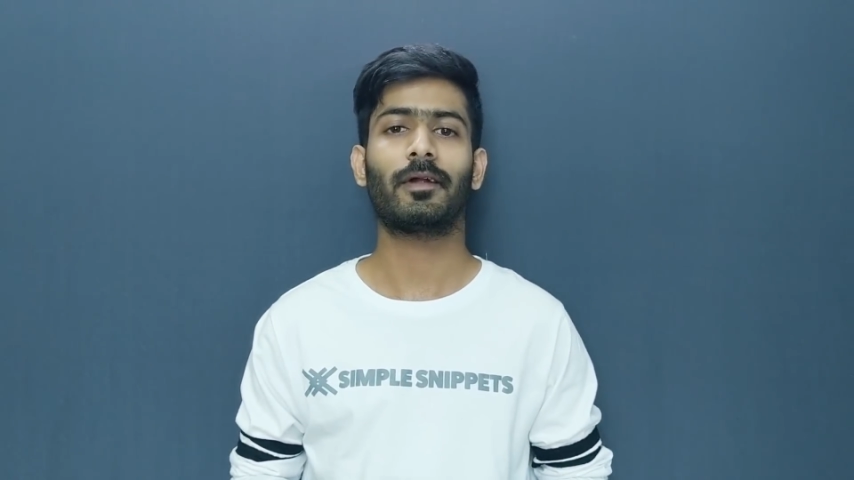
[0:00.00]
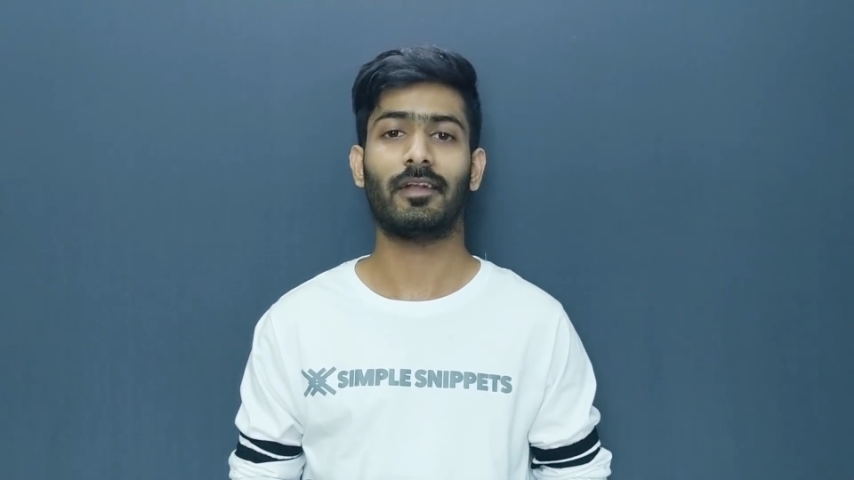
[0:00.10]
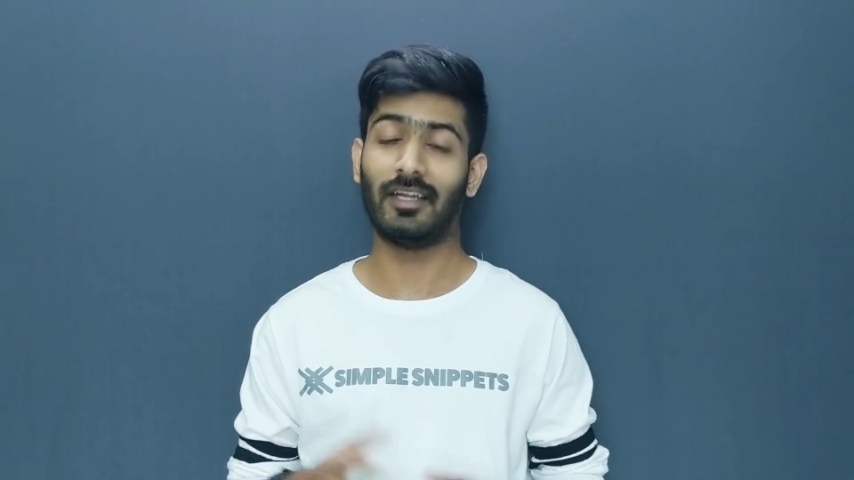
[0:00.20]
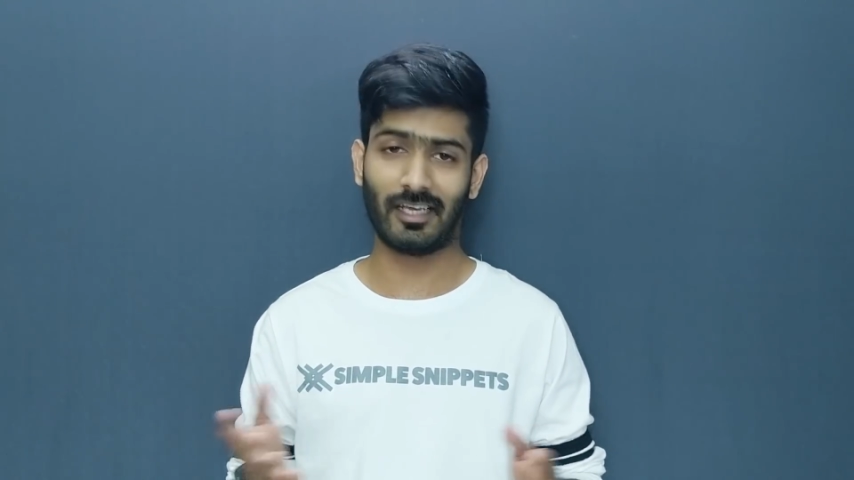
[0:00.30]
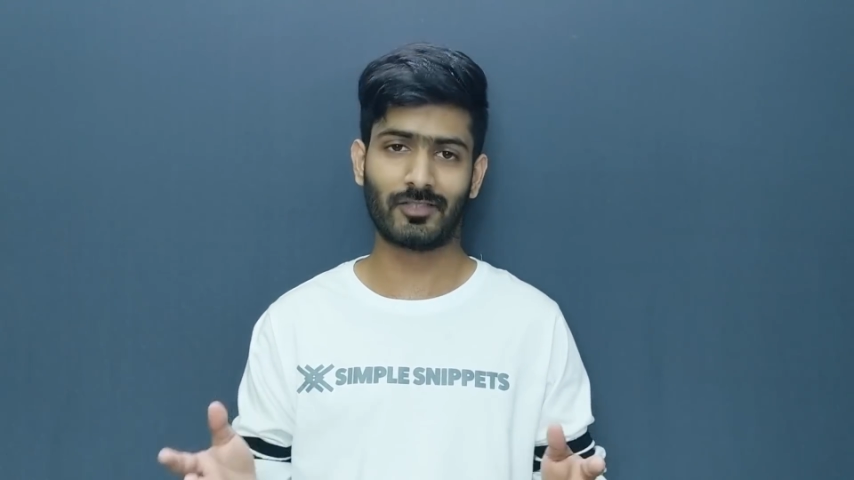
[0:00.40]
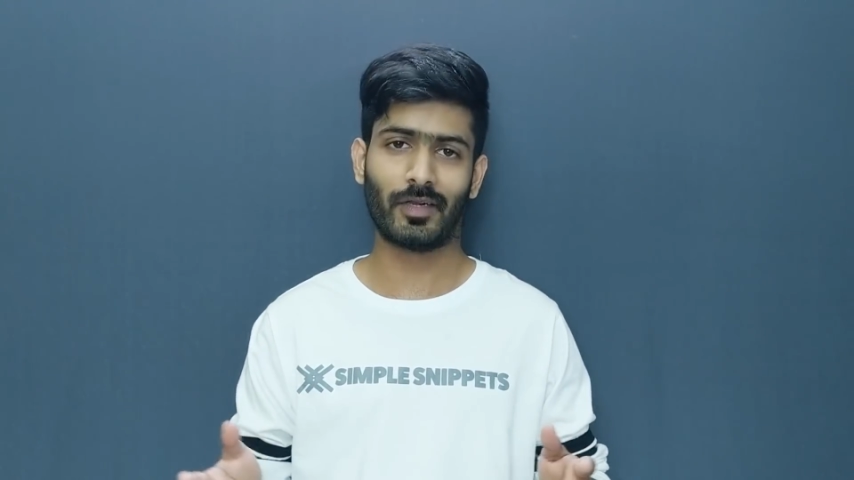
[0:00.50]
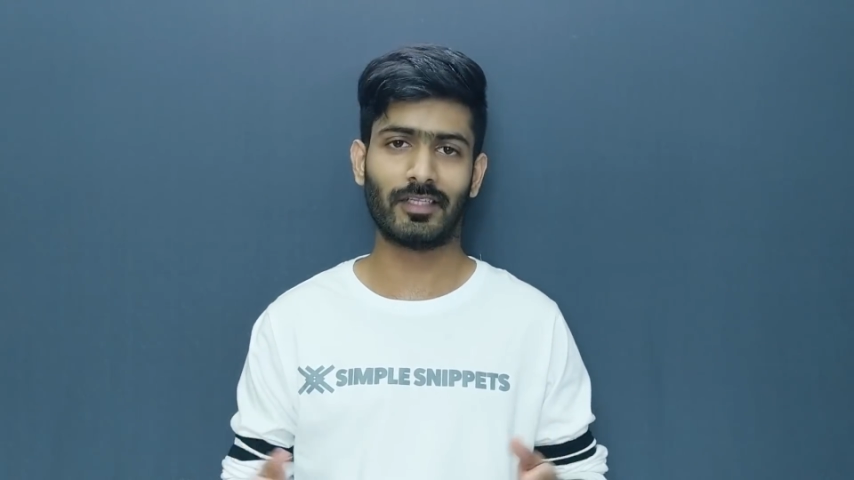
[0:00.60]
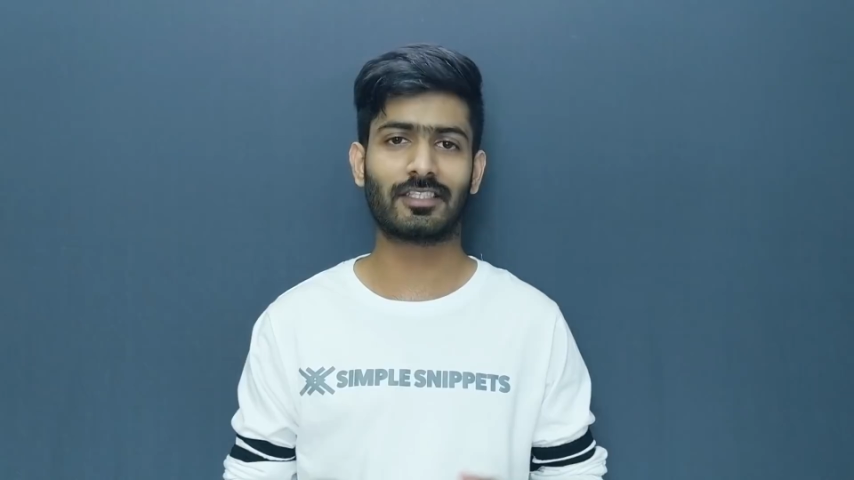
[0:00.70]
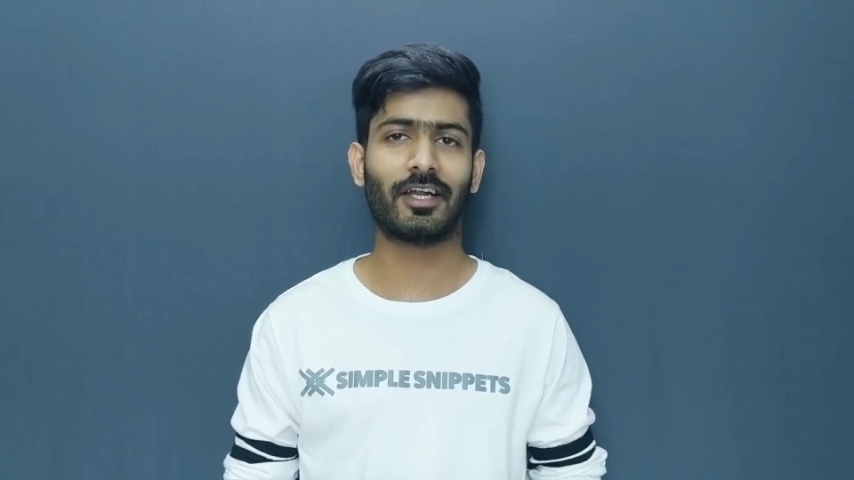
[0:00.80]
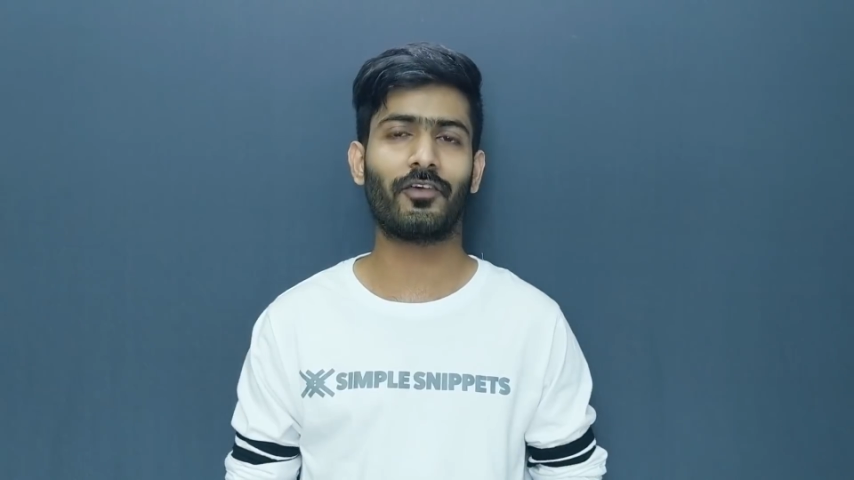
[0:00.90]
Didn't
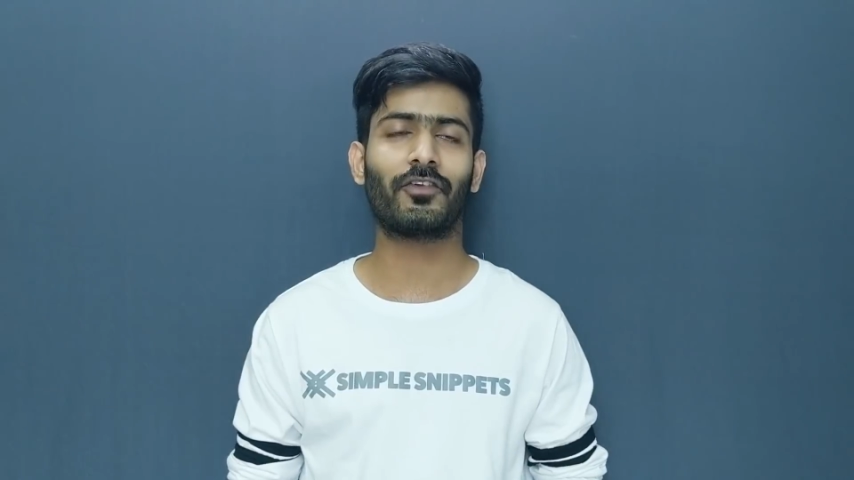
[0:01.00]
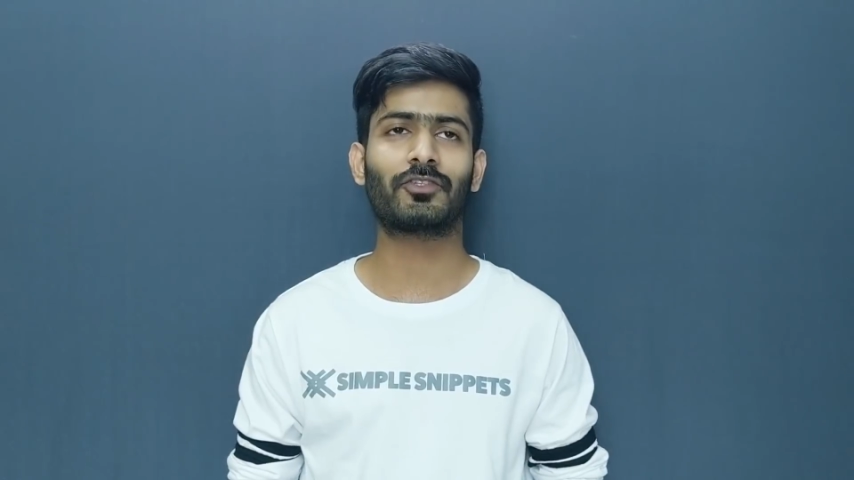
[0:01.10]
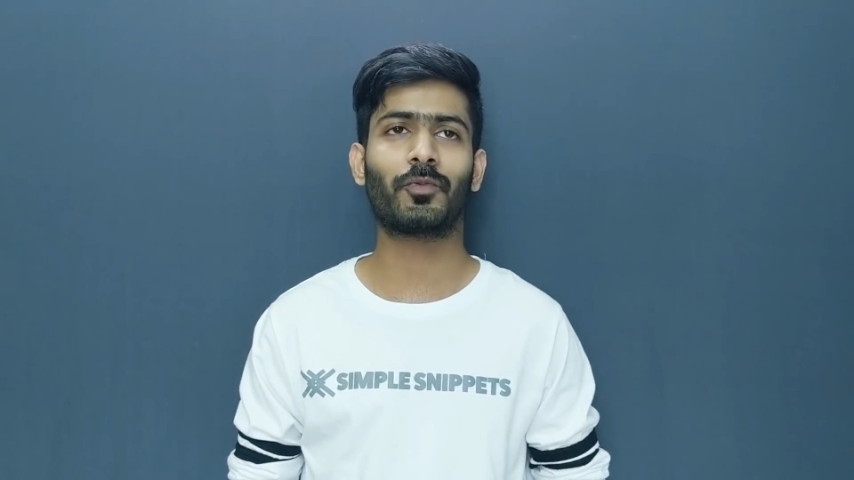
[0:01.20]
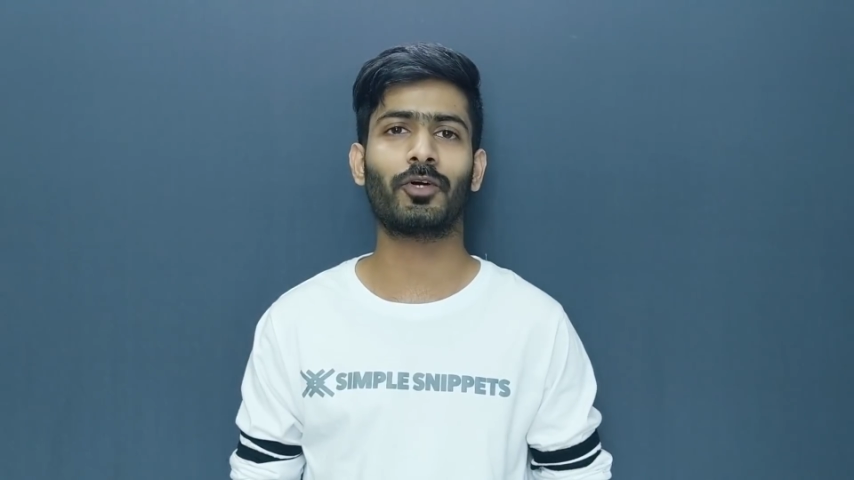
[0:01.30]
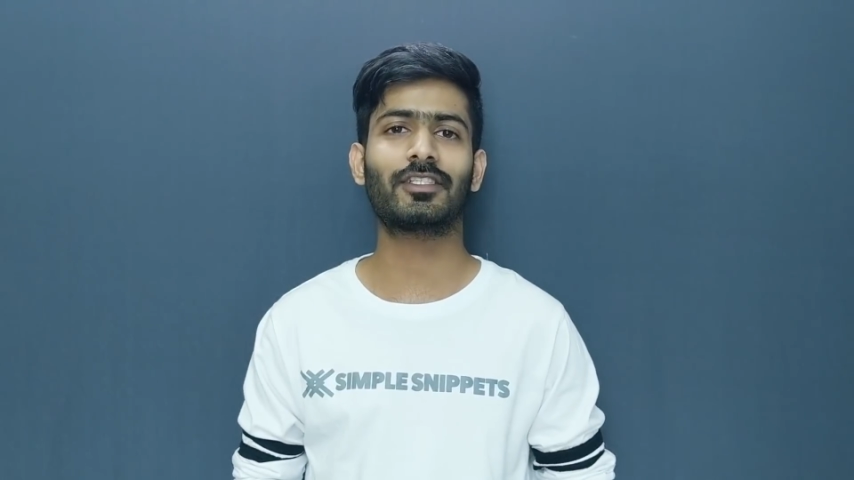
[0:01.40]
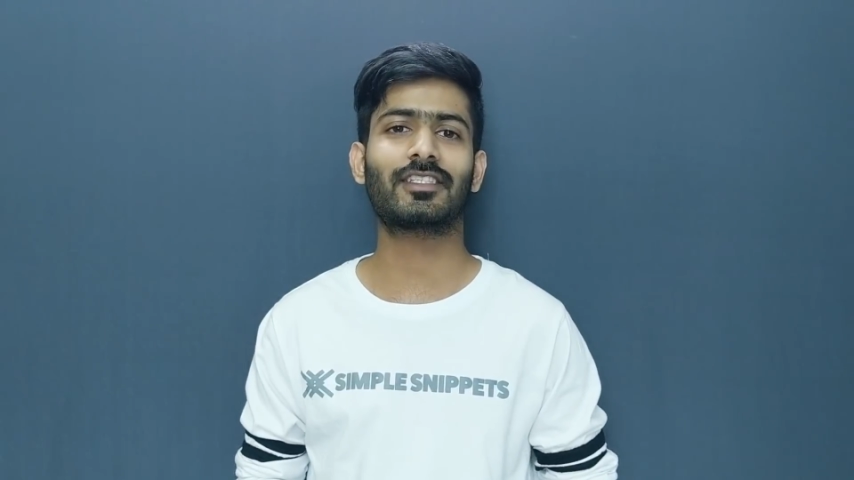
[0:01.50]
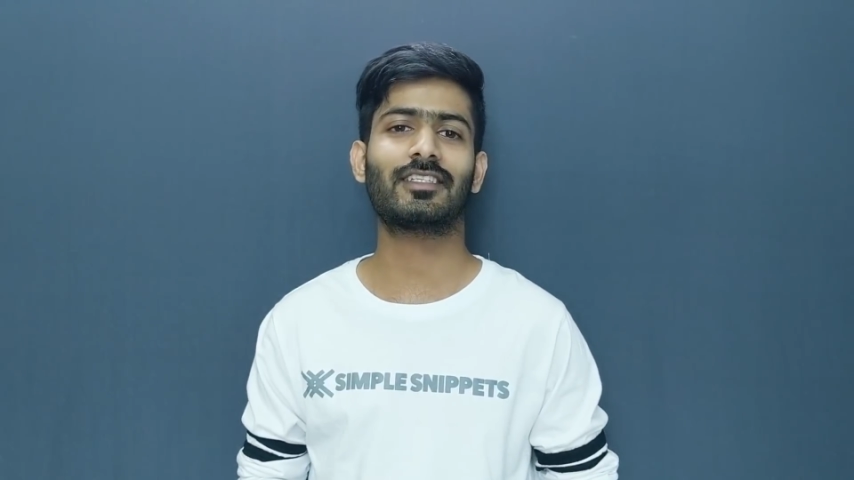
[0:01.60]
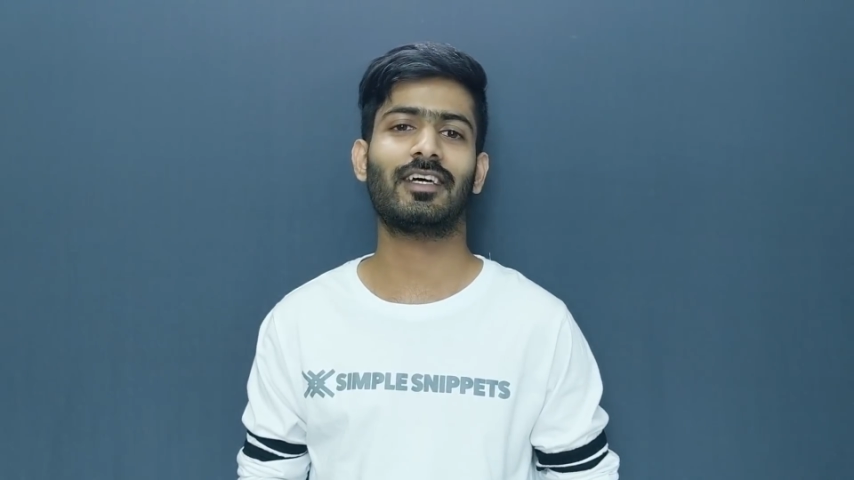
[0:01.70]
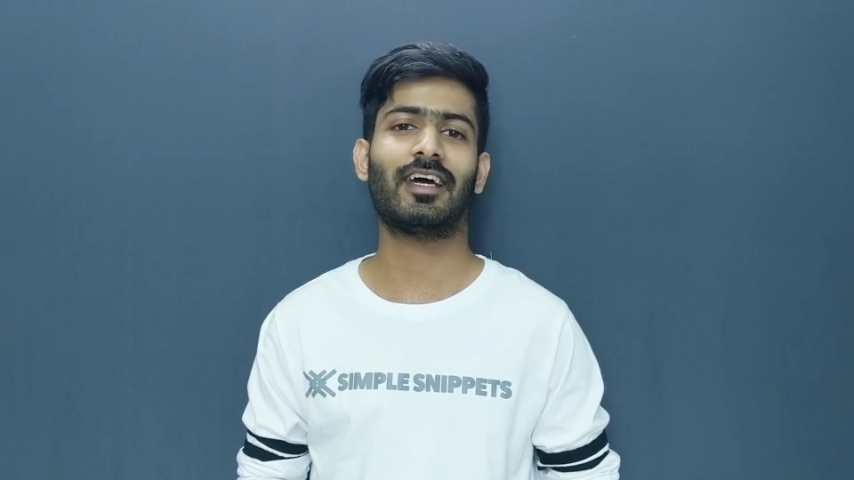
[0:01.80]
expect this kind of response.